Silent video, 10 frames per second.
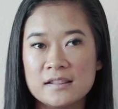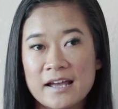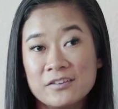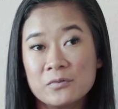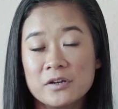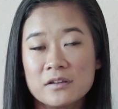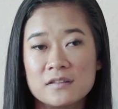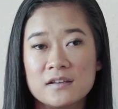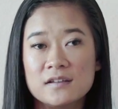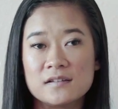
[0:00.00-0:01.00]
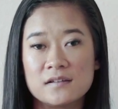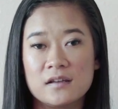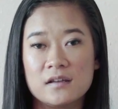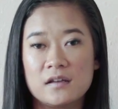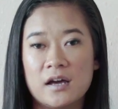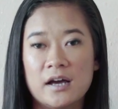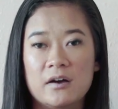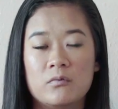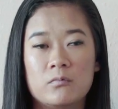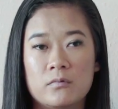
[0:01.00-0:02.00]
that's where this
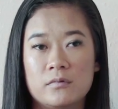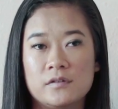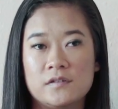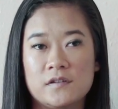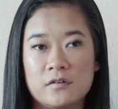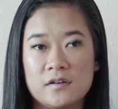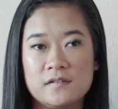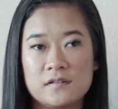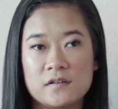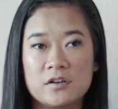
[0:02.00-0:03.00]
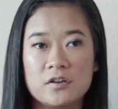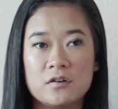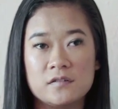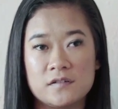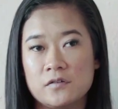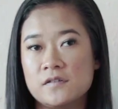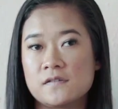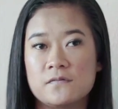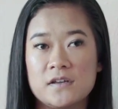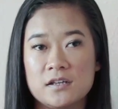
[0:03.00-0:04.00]
series is going to go. A series
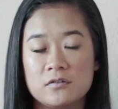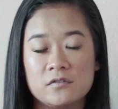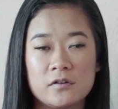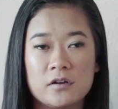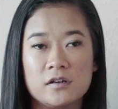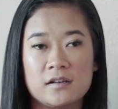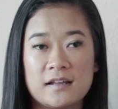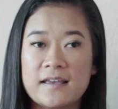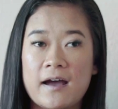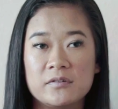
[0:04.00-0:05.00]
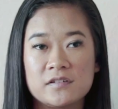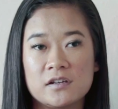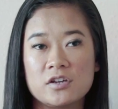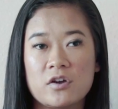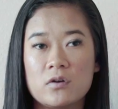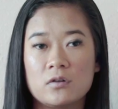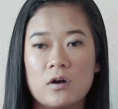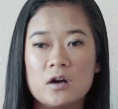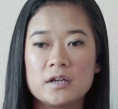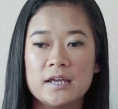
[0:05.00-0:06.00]
of videos that's how it's going to go
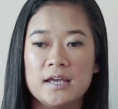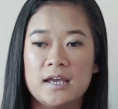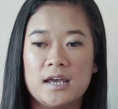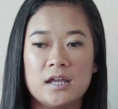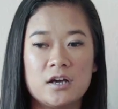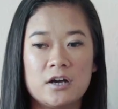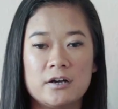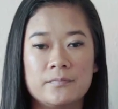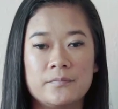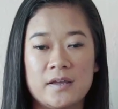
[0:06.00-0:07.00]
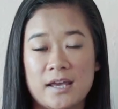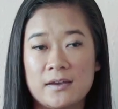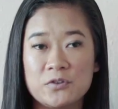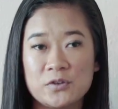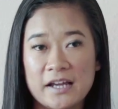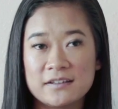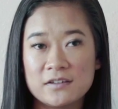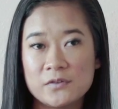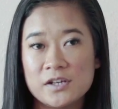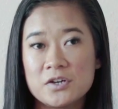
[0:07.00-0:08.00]
along. And if you like
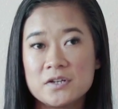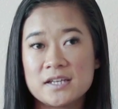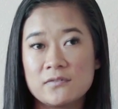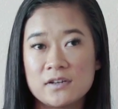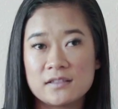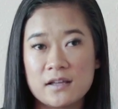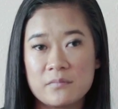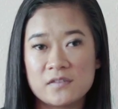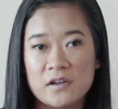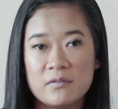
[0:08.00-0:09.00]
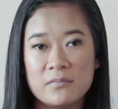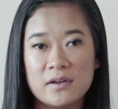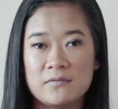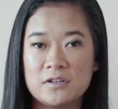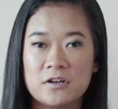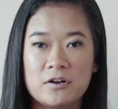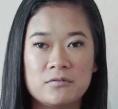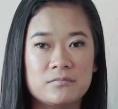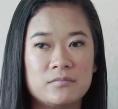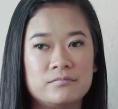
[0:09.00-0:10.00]
this video, give it a thumbs up. If you
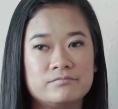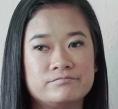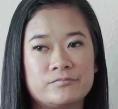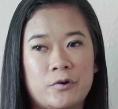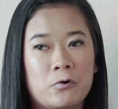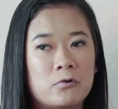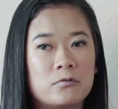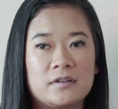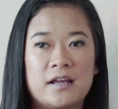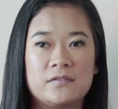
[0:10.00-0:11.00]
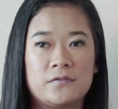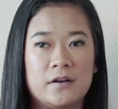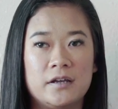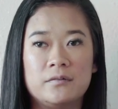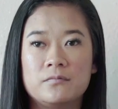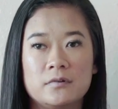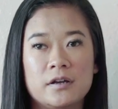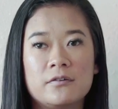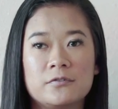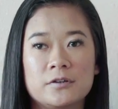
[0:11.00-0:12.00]
don't, cool, that's fine,
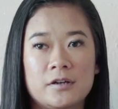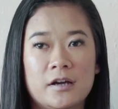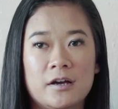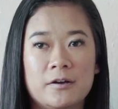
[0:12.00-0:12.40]
whatever.